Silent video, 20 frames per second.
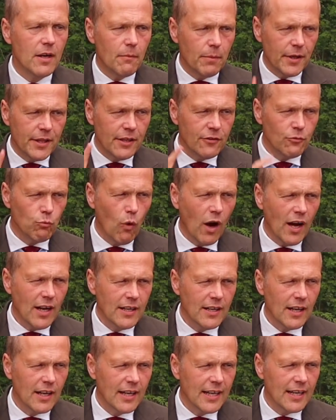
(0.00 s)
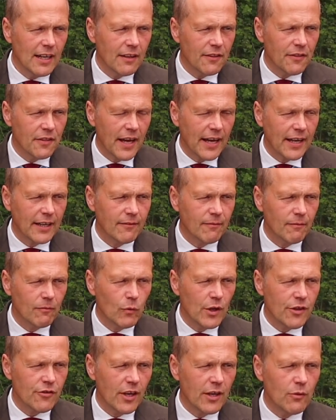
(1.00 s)
But there's one little thing
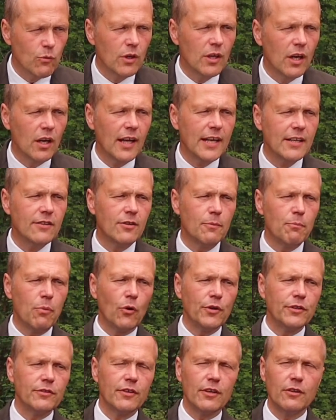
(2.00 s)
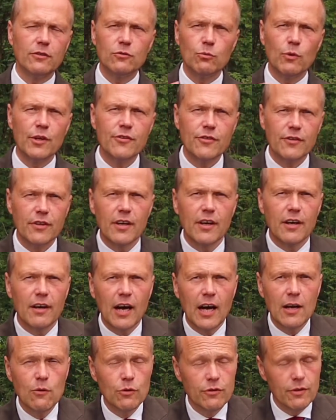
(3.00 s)
which I would like to point out, which
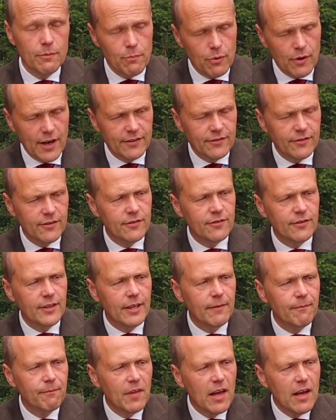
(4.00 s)
I was impressed to see.